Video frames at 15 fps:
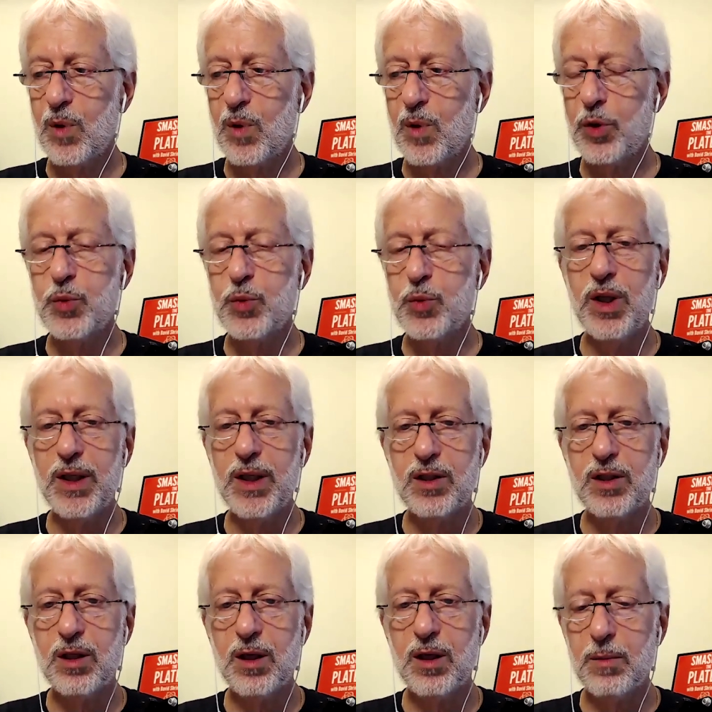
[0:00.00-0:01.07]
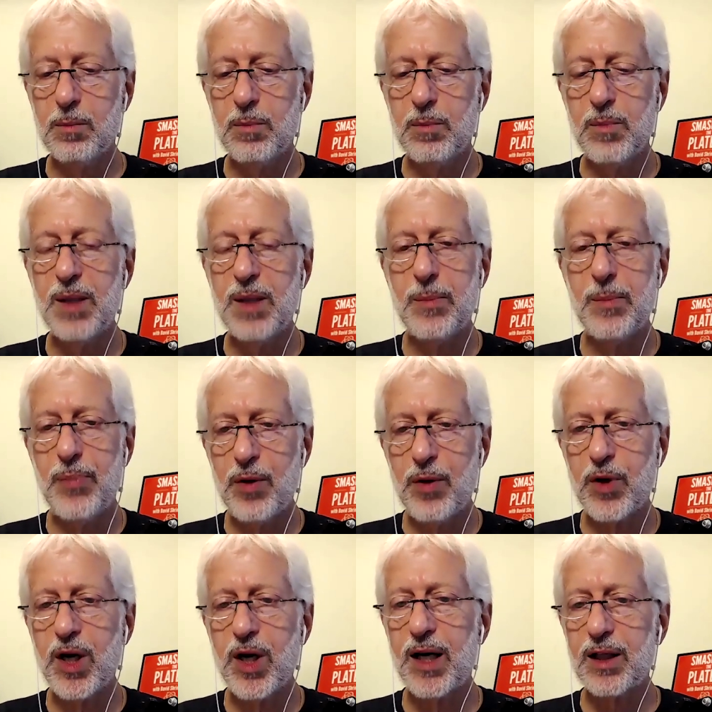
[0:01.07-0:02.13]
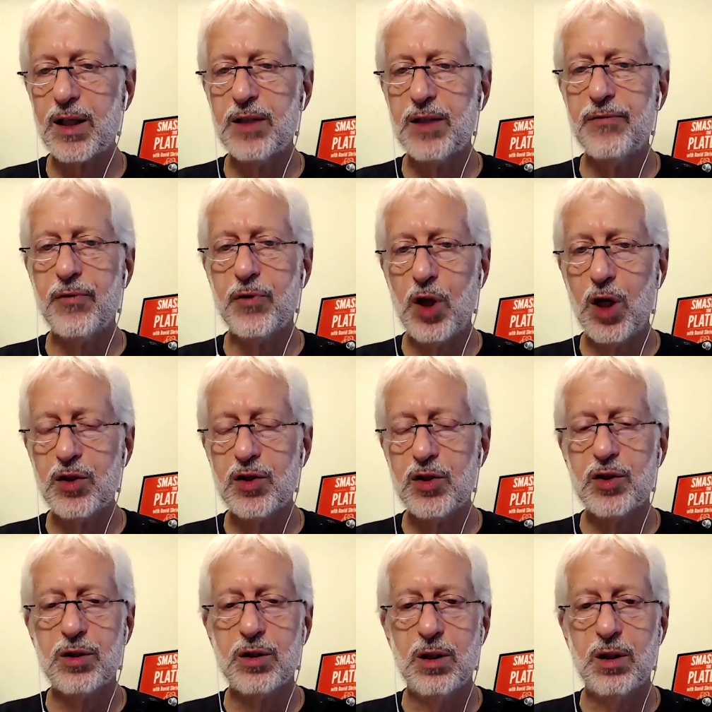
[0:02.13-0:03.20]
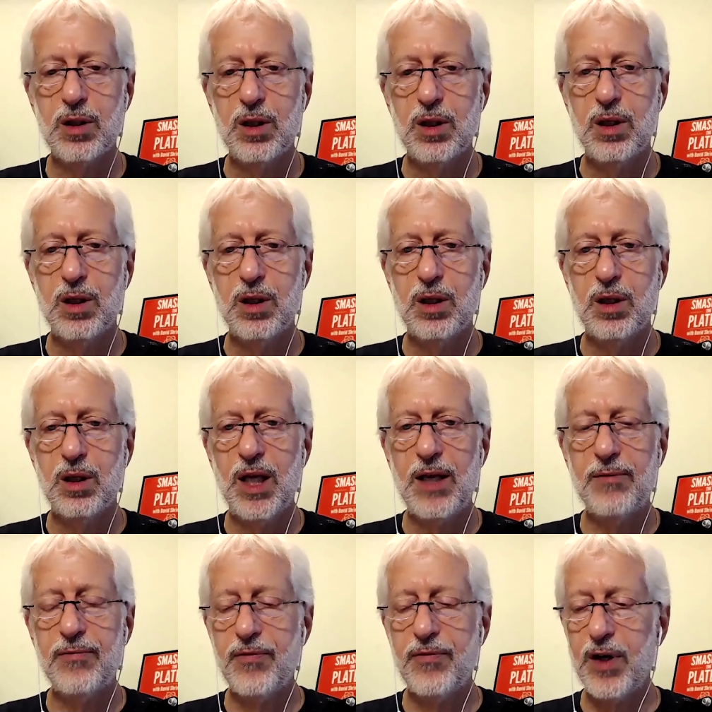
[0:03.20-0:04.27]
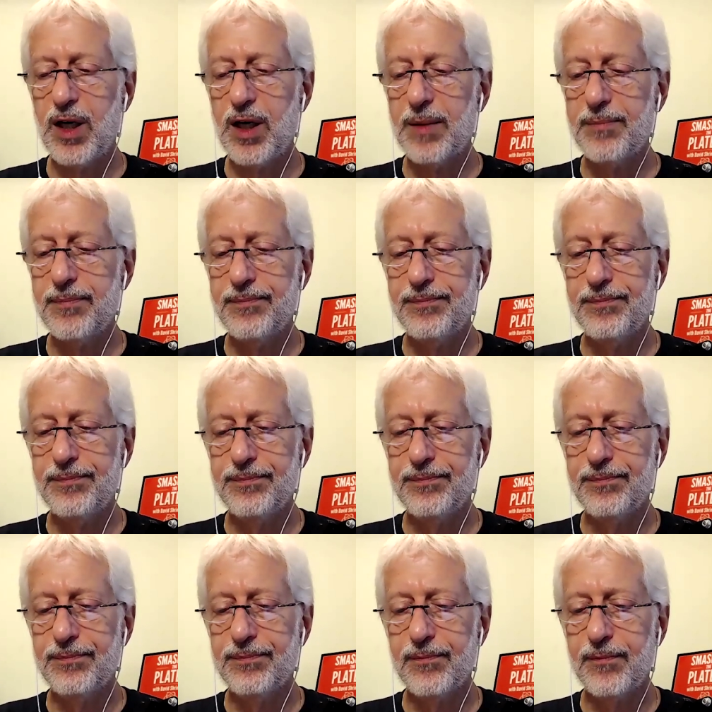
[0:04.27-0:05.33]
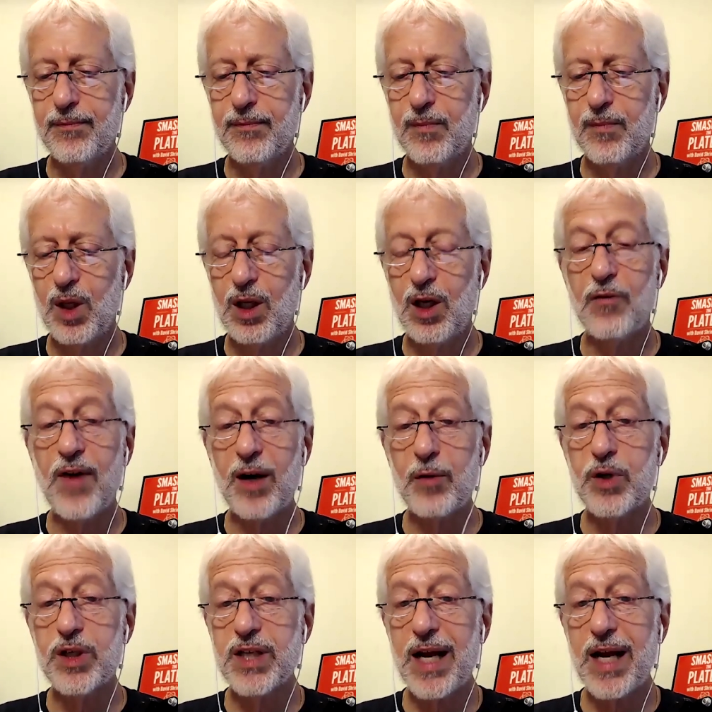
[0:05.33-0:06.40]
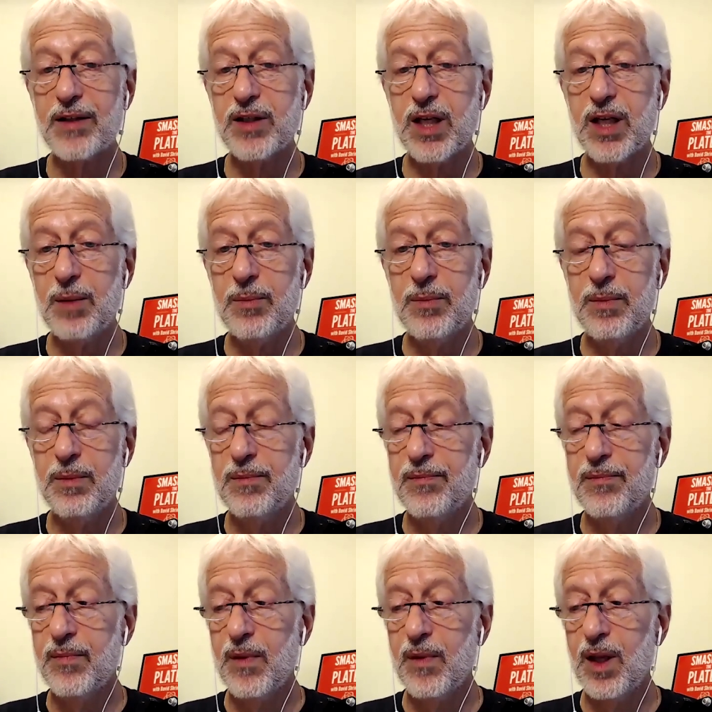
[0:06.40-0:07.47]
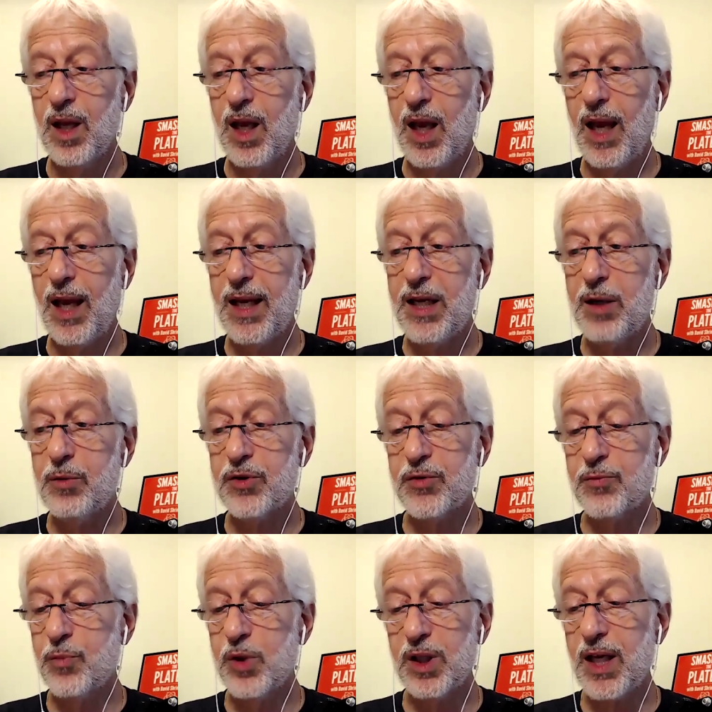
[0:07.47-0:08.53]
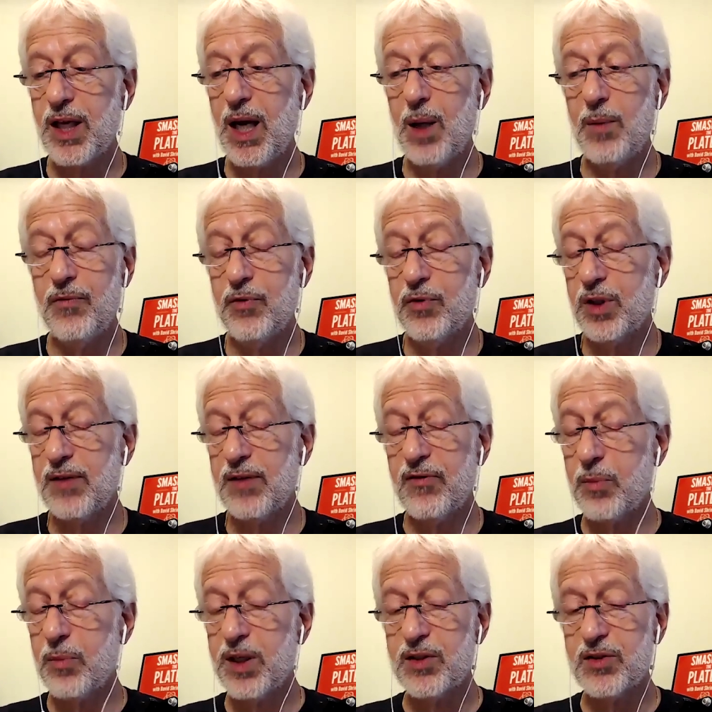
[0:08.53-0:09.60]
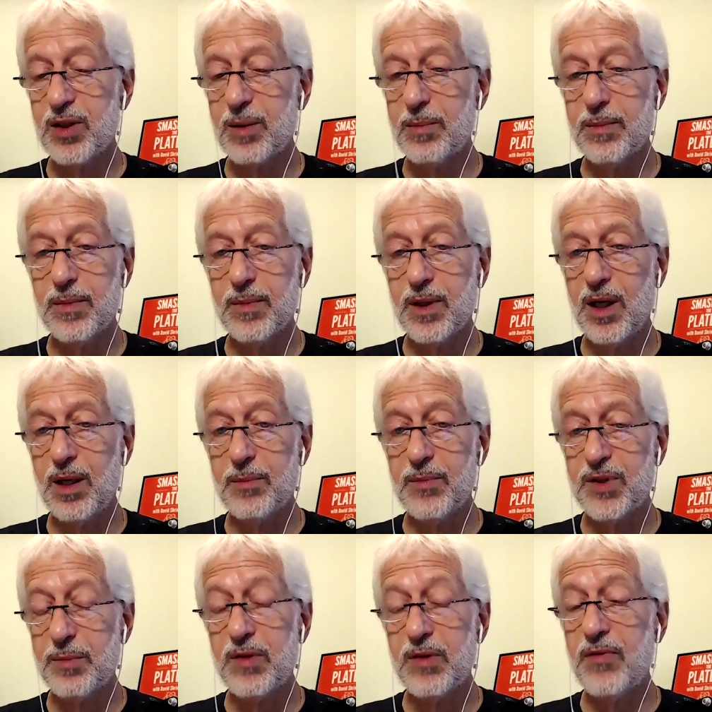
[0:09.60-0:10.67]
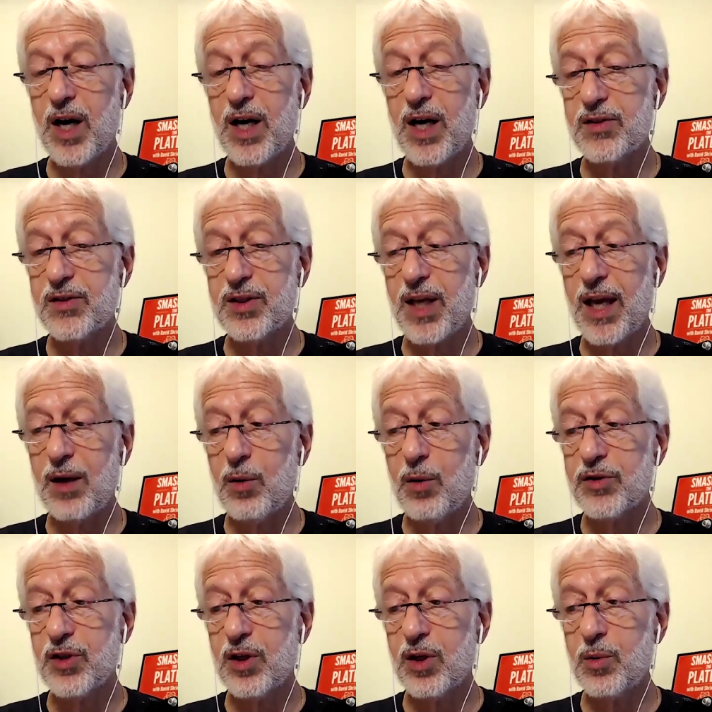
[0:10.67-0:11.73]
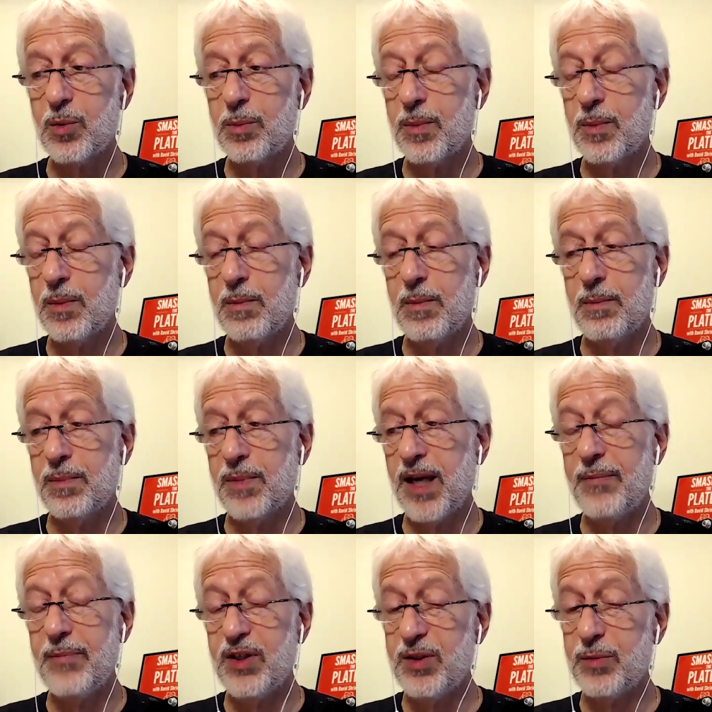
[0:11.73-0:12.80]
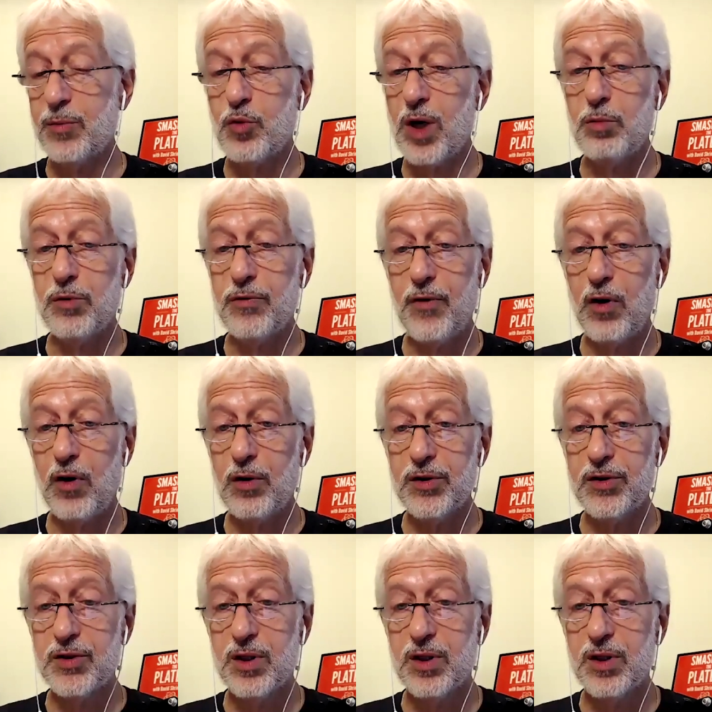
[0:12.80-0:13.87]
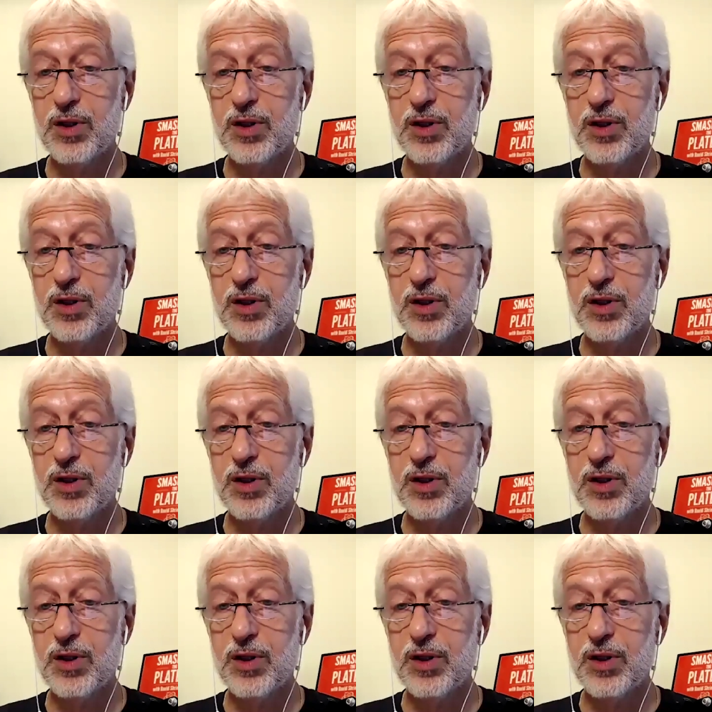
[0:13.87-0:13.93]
was willing to meet me periodically for lunch, if um, you know if I reached out to him, and he mm-hmm. was really helpful in giving me some um, some advice and also gave me some great referrals.